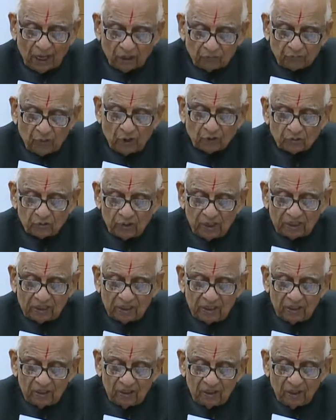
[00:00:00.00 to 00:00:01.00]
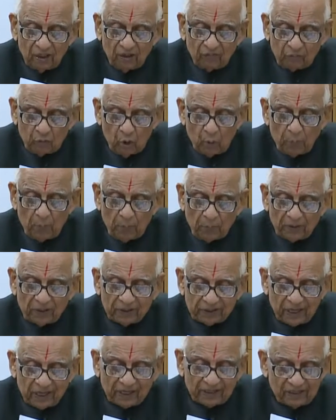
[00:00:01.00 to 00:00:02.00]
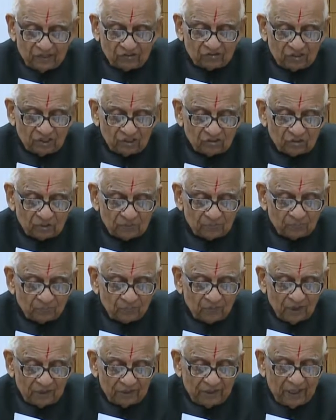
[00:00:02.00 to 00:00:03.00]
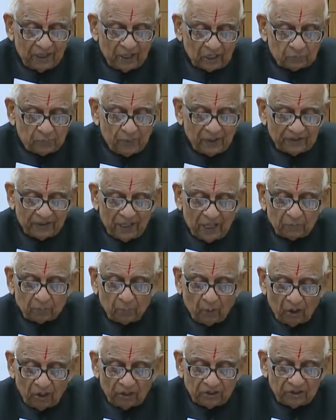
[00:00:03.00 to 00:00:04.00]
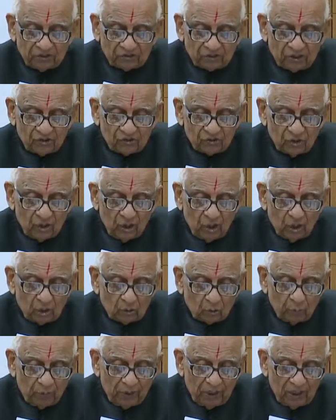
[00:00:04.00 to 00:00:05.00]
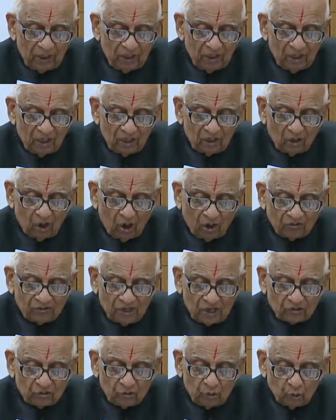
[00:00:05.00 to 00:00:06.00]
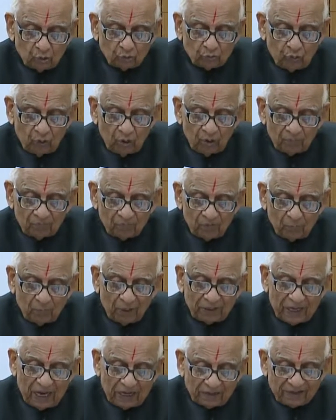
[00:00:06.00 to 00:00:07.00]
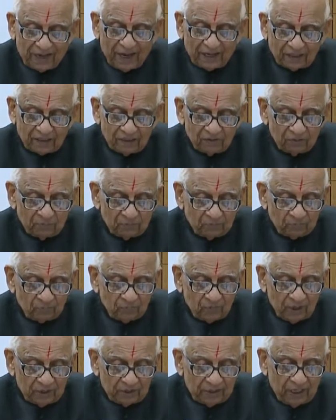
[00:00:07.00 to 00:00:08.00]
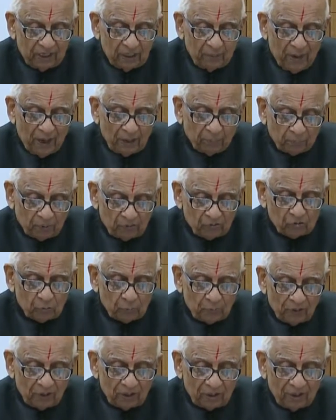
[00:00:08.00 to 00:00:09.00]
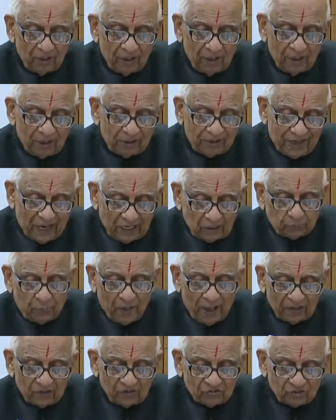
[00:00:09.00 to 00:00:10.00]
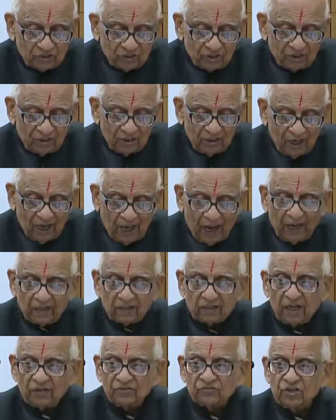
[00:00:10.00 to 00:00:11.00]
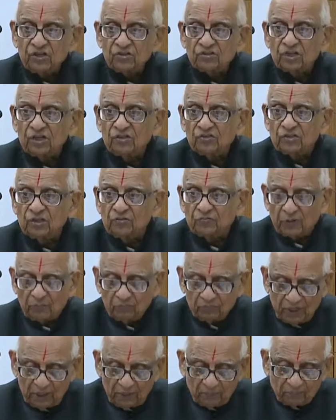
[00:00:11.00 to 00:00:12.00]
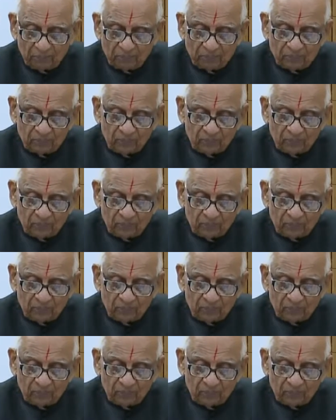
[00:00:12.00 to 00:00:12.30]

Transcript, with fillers: Unfortunately, few people recognize this. They expect their politicians to be not just useful, but attractive. They demand principle, transparency, and consistency from them.